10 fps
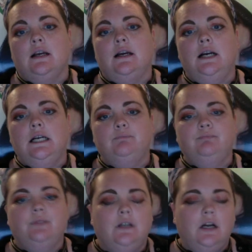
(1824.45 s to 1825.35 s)

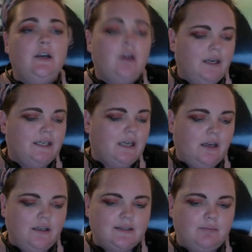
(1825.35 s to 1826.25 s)
I get
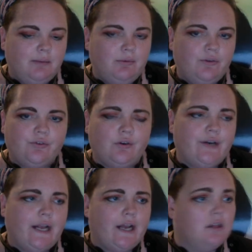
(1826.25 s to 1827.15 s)
it. Some people have
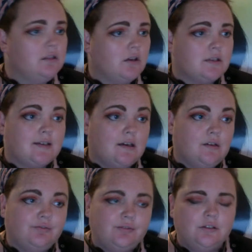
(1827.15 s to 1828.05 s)
thrown out a lot of
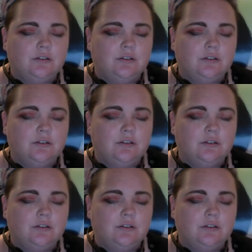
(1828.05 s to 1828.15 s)
stuff.